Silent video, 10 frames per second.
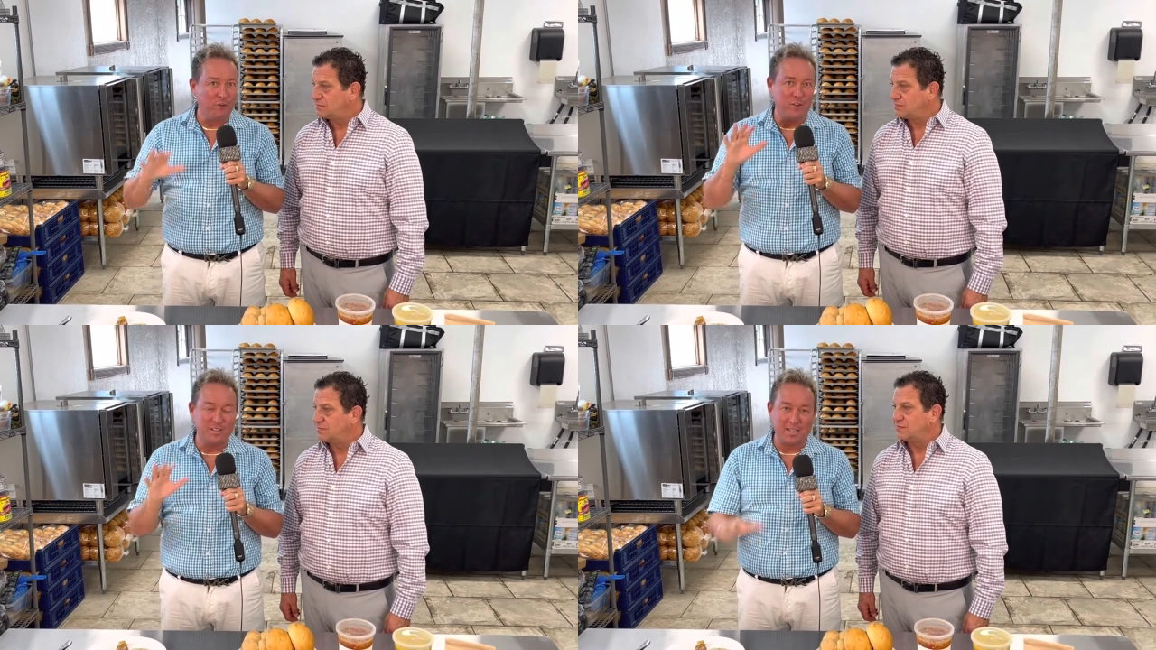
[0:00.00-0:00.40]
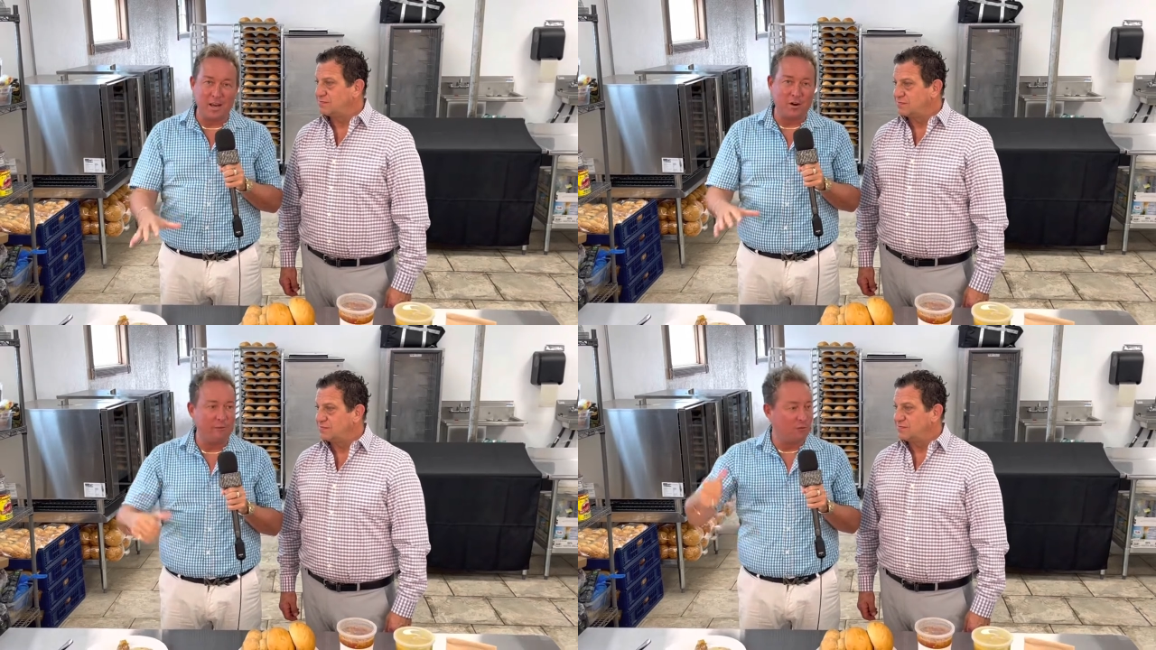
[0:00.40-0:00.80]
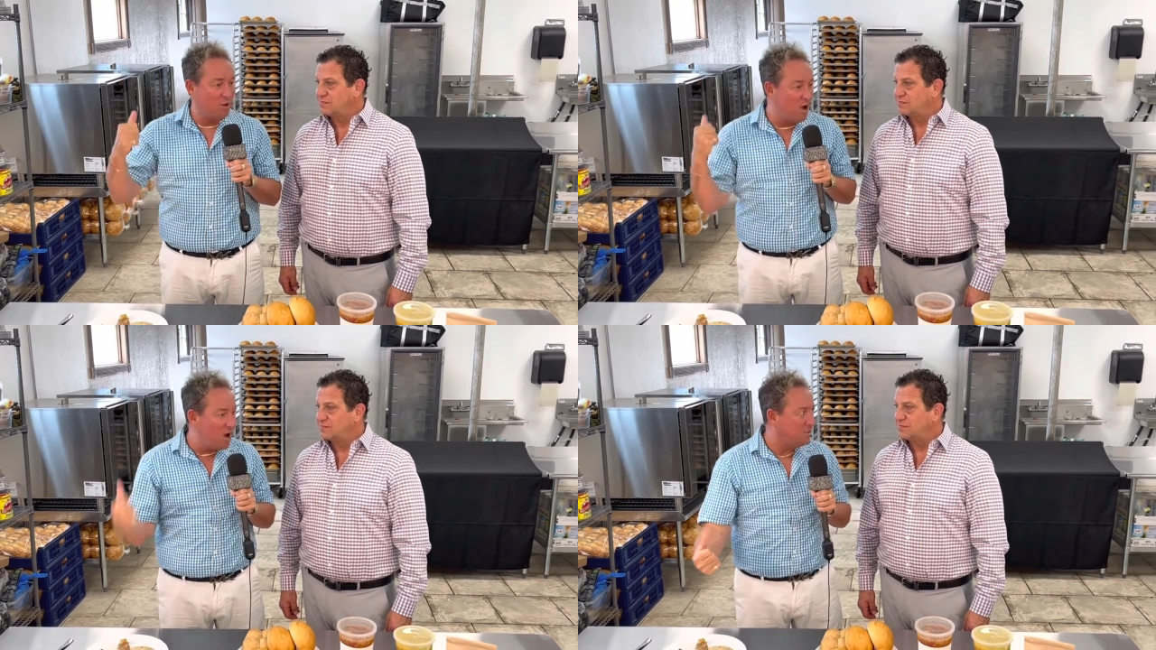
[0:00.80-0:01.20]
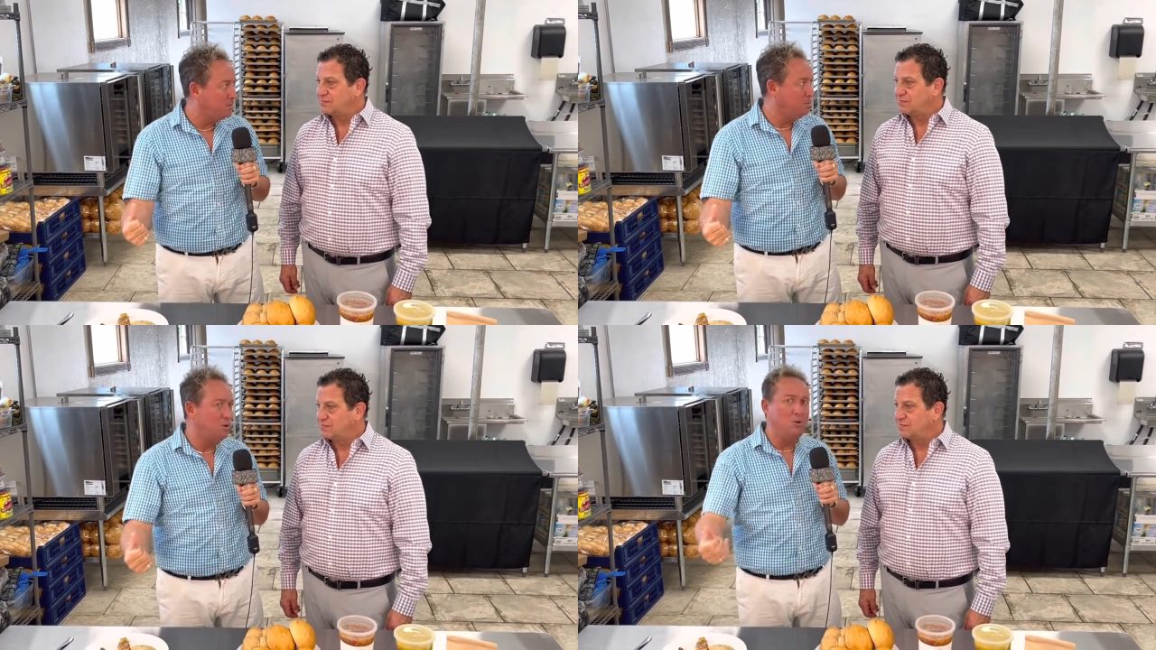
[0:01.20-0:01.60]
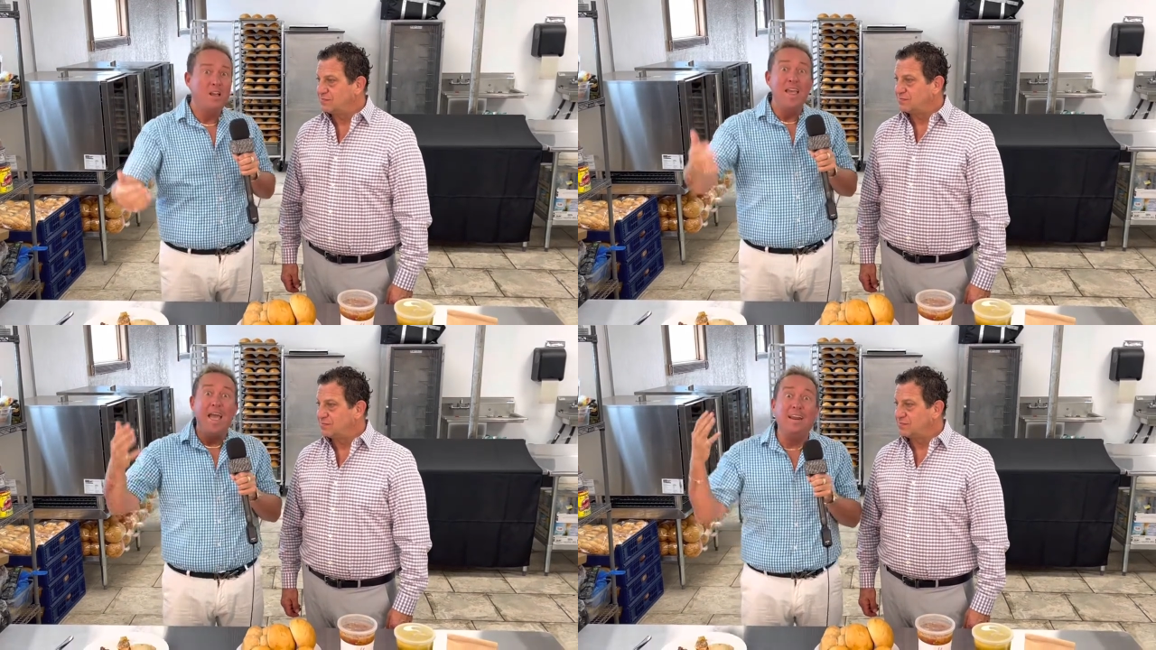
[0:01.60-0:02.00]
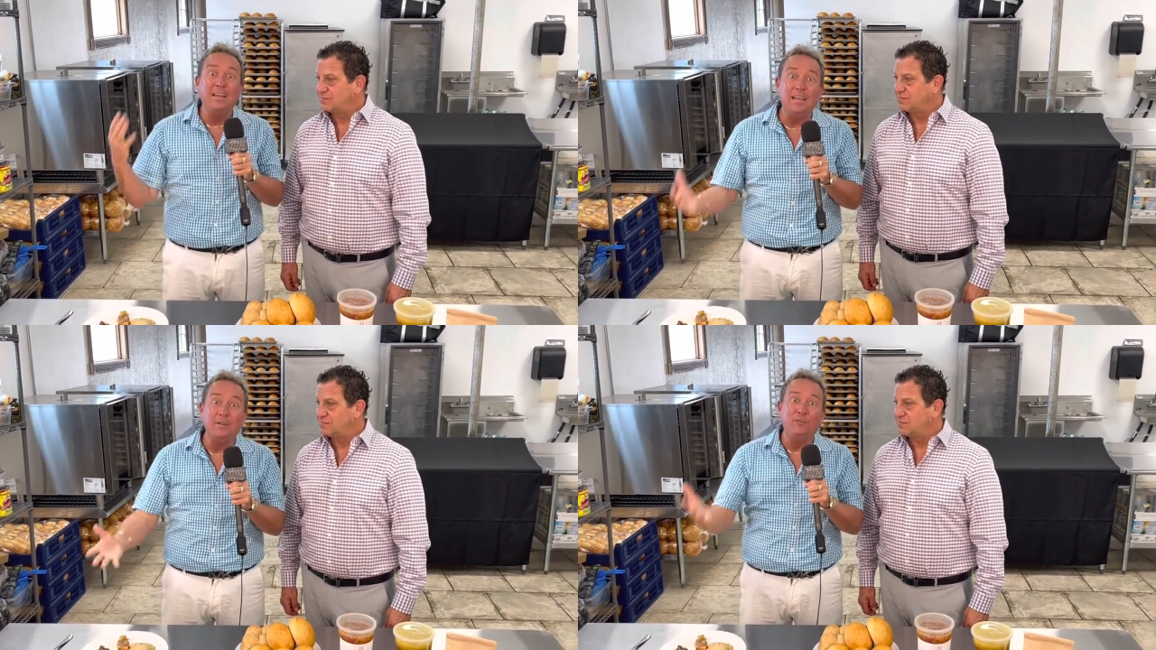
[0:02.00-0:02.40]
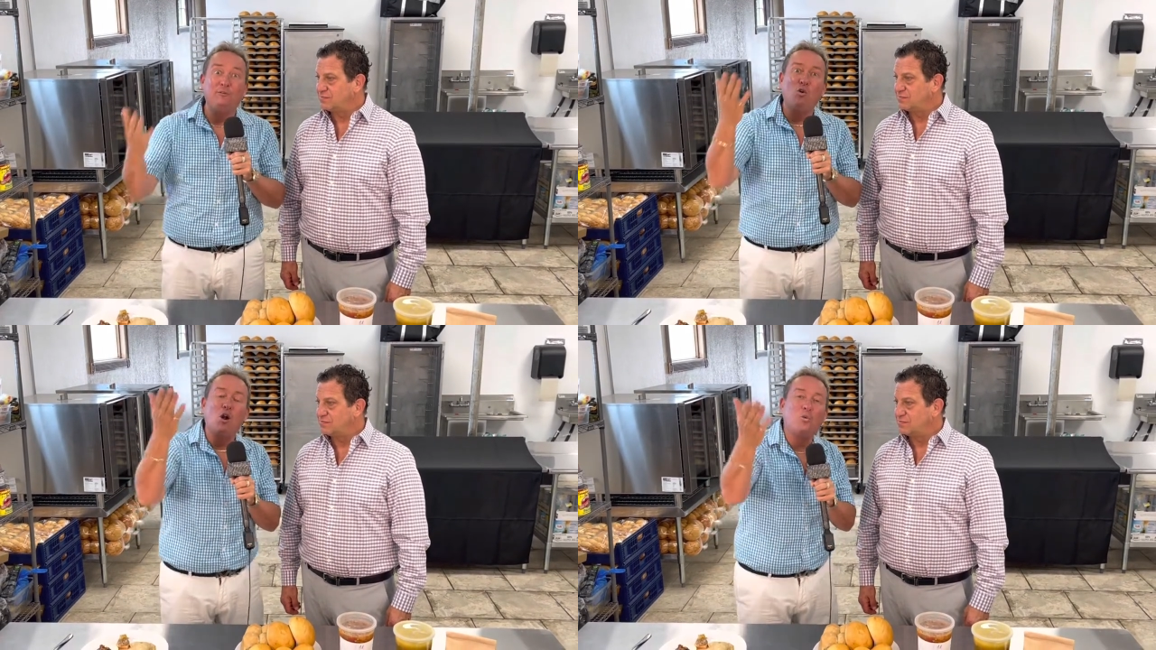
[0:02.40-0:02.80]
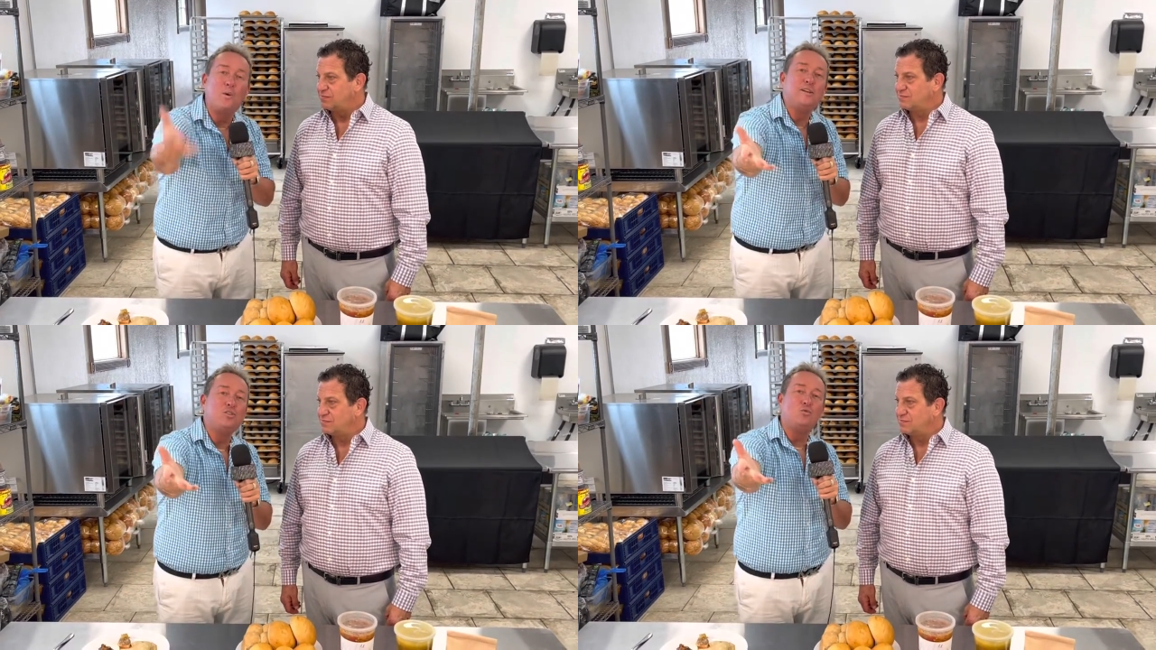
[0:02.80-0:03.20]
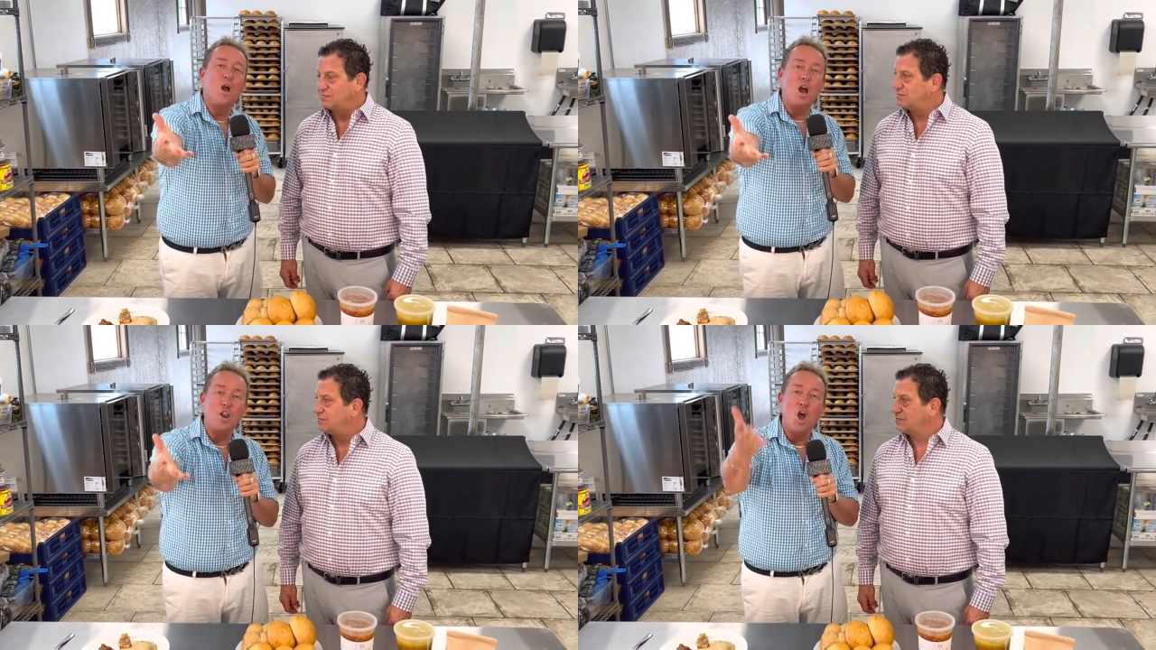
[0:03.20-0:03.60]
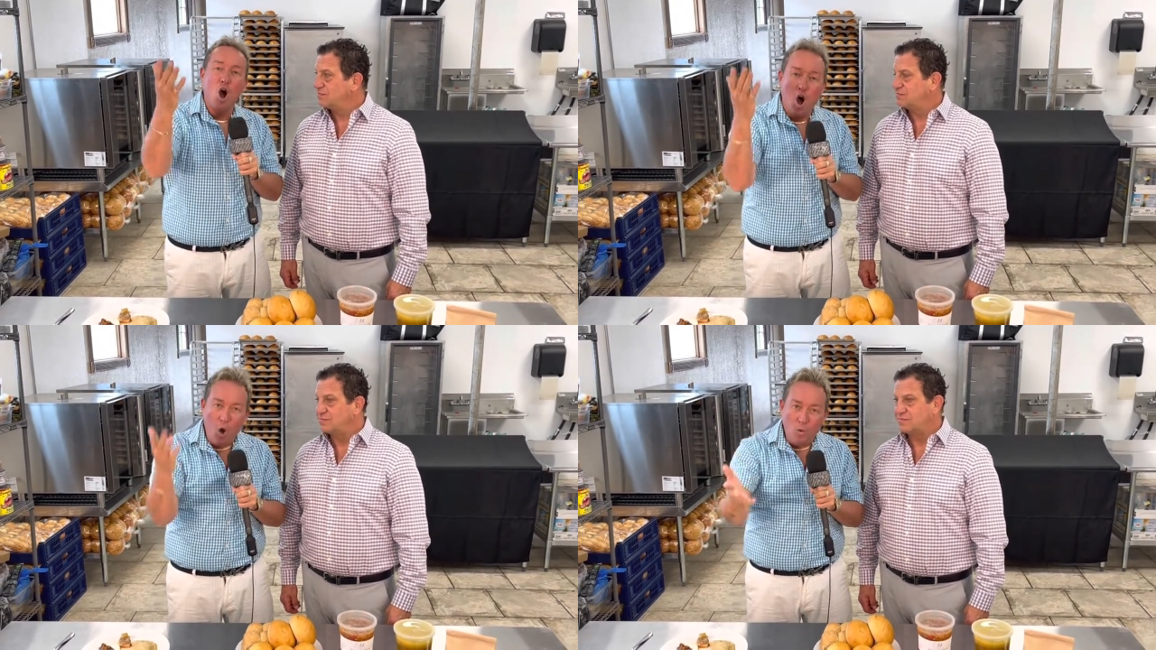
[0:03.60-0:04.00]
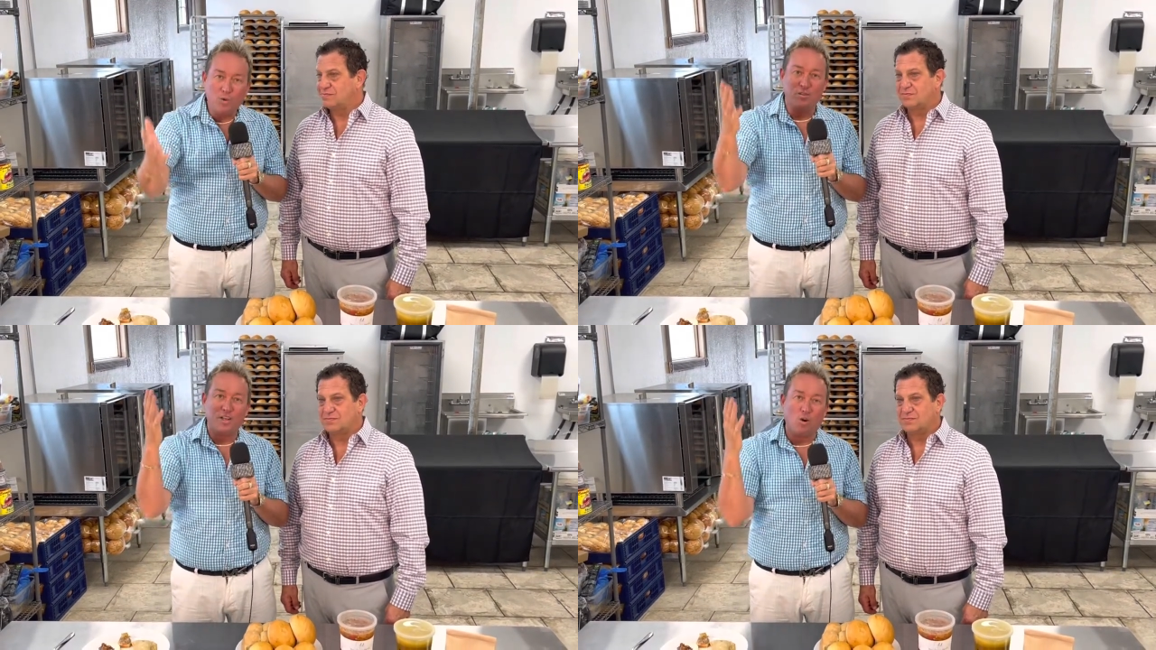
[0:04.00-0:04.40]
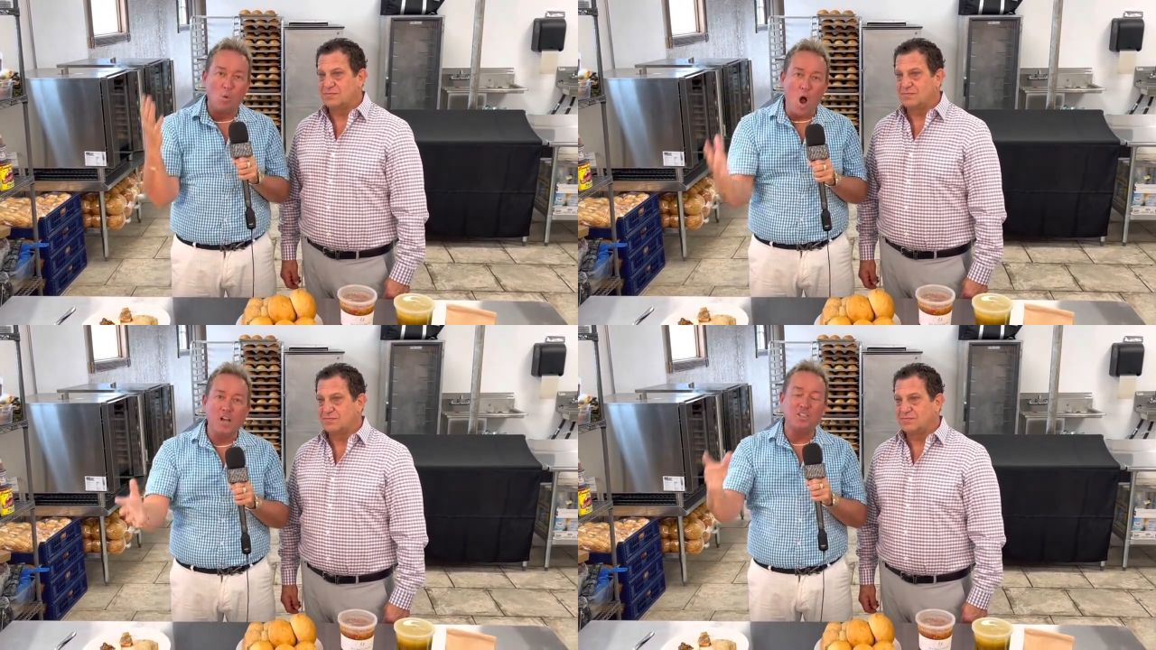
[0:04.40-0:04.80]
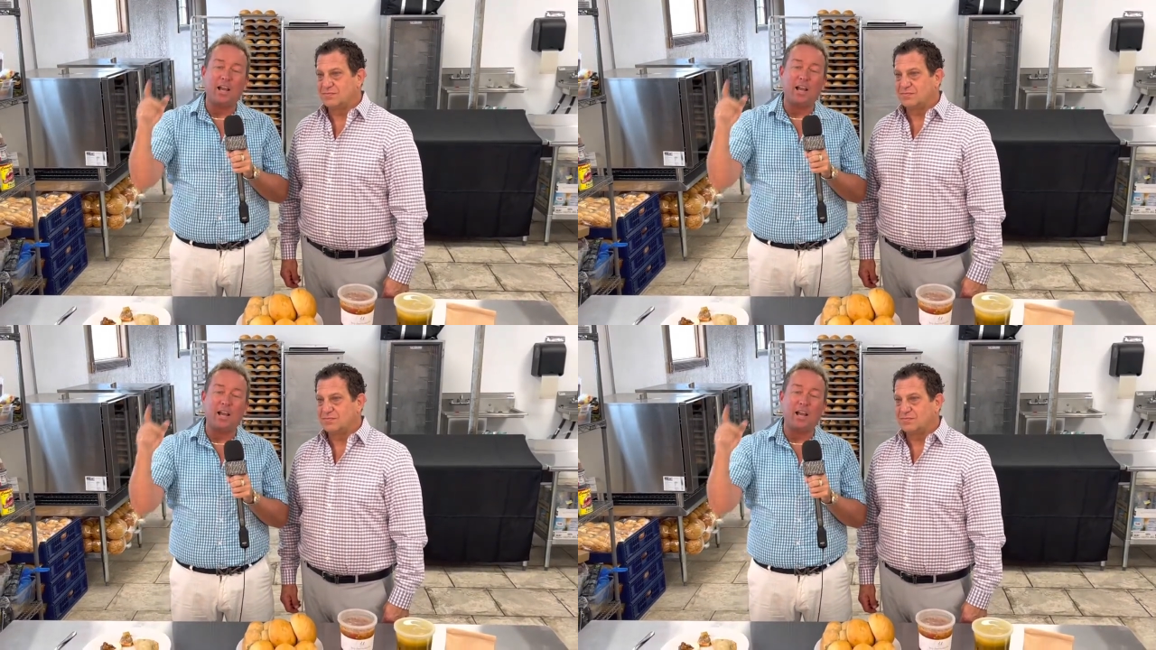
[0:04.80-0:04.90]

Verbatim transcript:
Speaker 1: this area for the hospital and even for our restaurant owners that are watching.